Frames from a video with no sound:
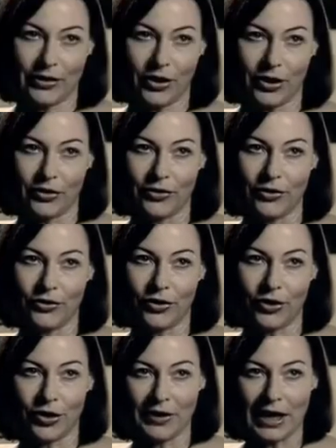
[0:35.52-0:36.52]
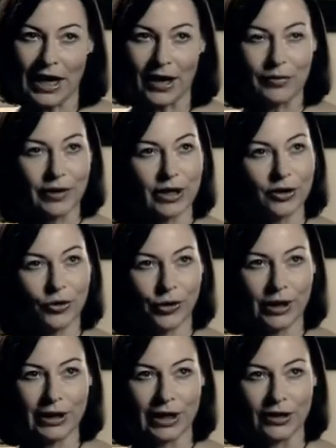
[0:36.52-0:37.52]
caused a stir in the African
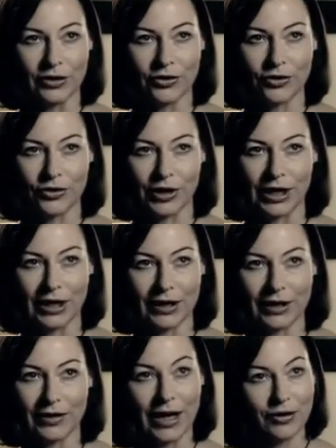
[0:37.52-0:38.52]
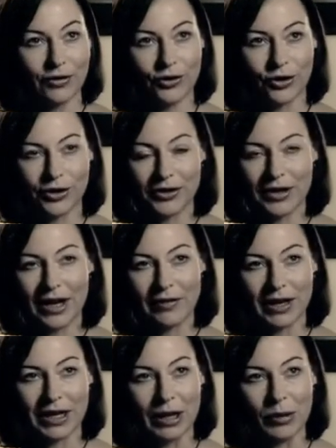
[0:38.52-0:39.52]
oil industry, and that stir is having an